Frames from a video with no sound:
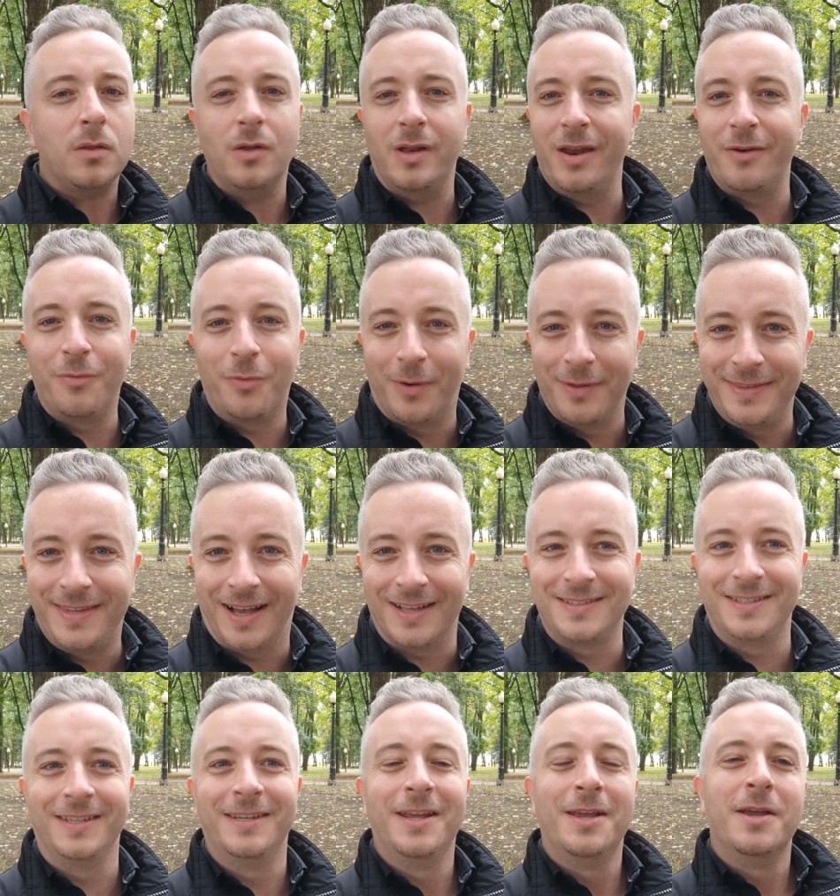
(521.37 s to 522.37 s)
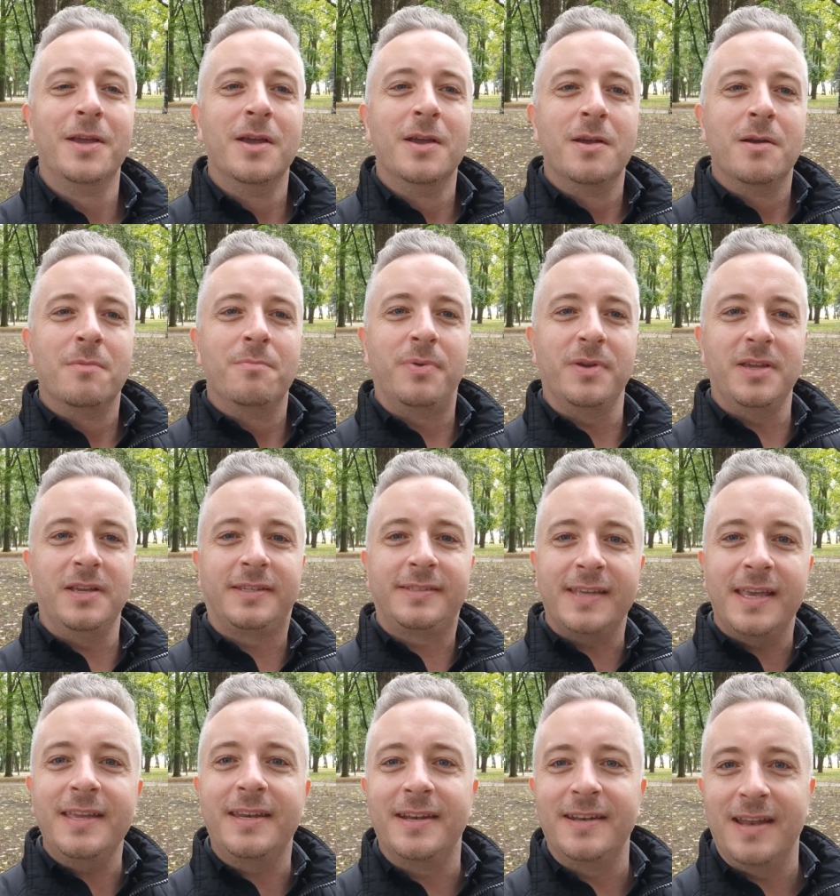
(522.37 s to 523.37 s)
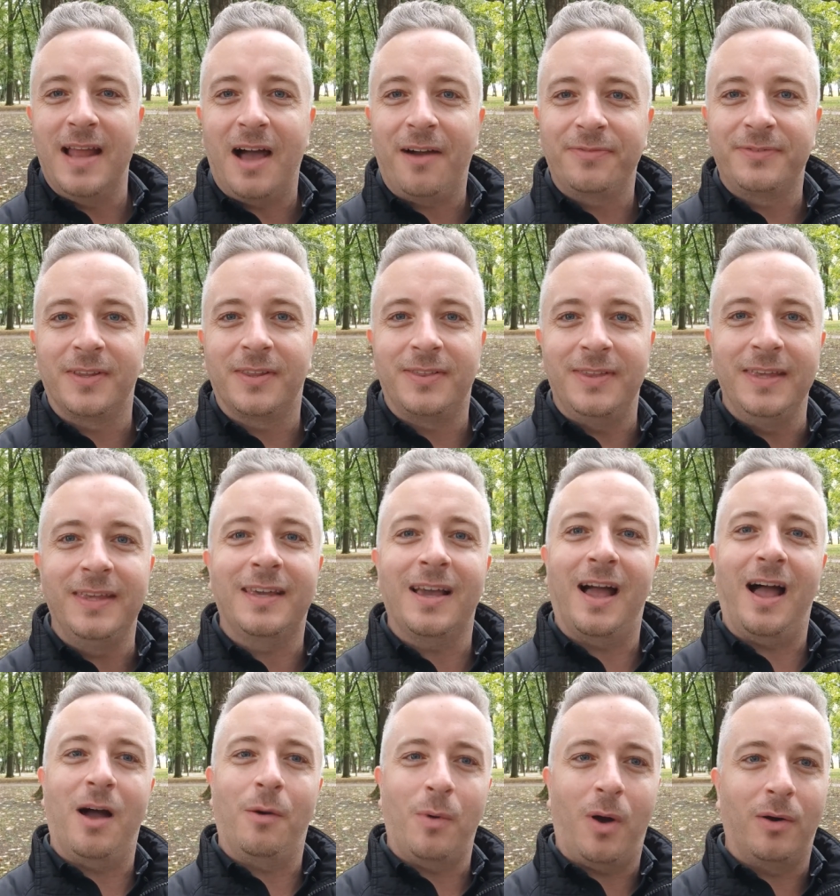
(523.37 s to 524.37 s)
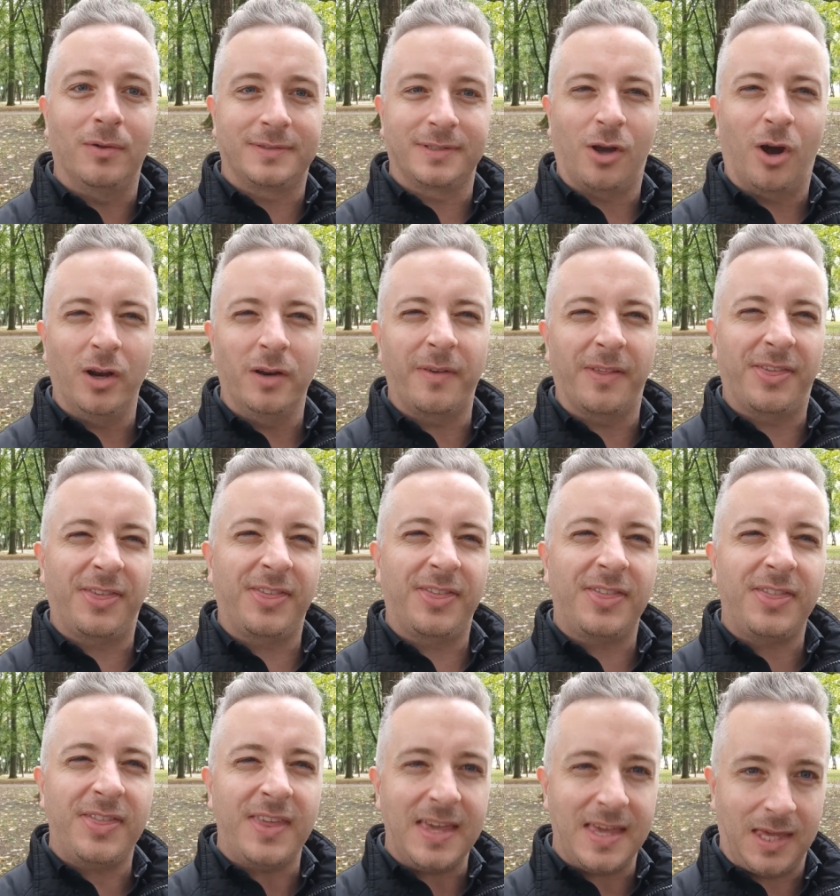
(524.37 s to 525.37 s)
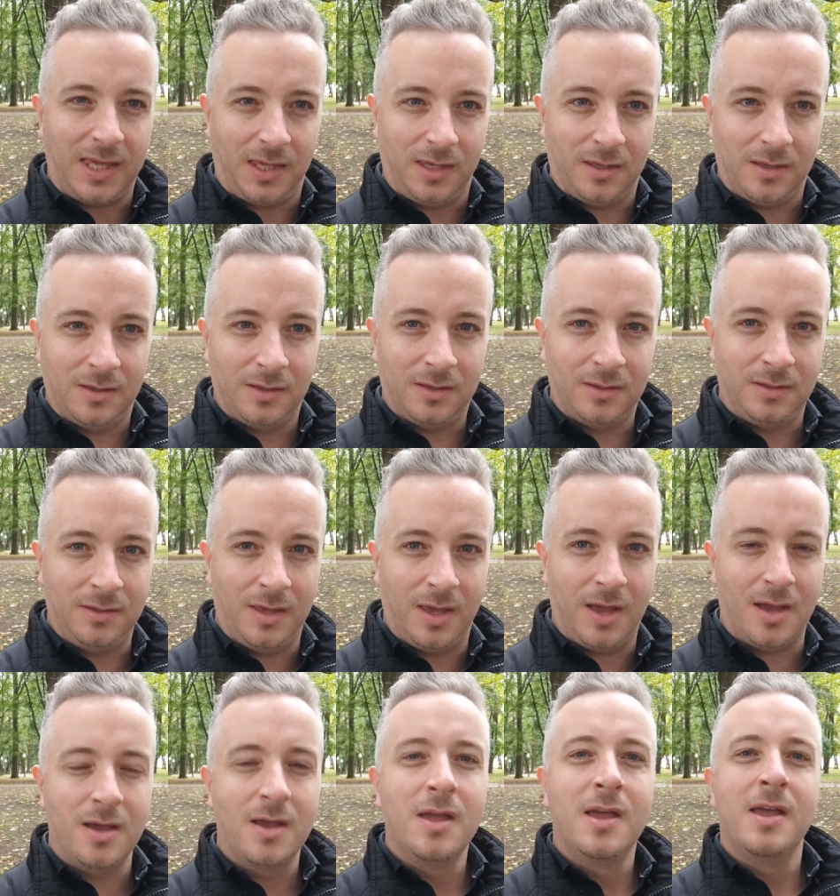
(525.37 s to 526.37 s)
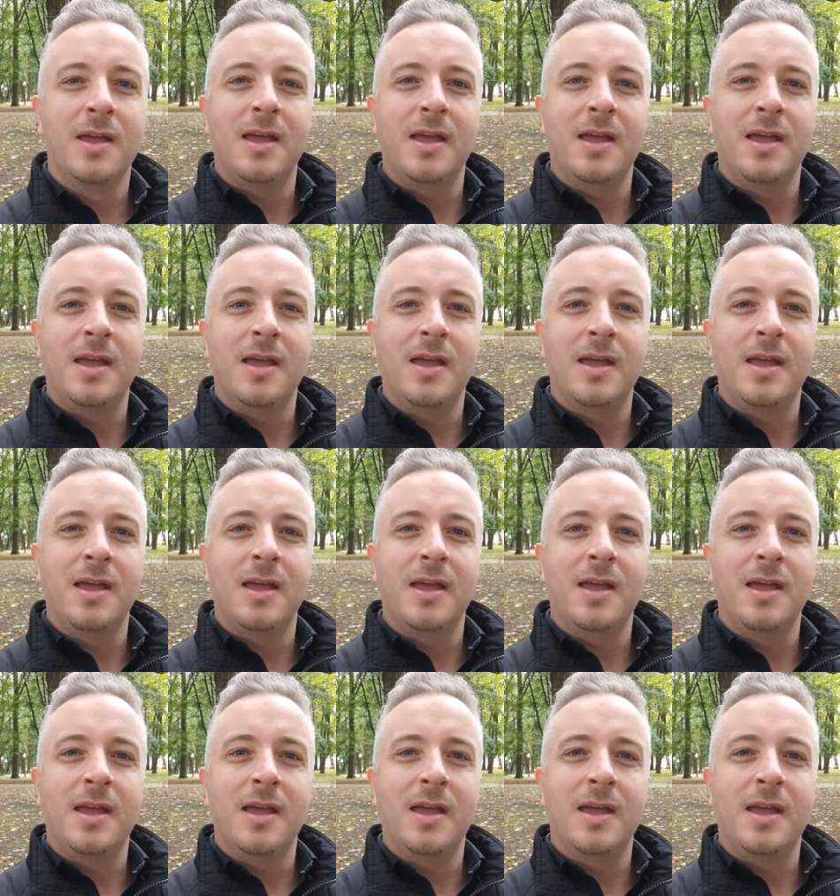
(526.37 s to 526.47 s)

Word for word: Not everyone does it, but you see it enough to think, ah, oh, well, it's kind of a thing, yeah?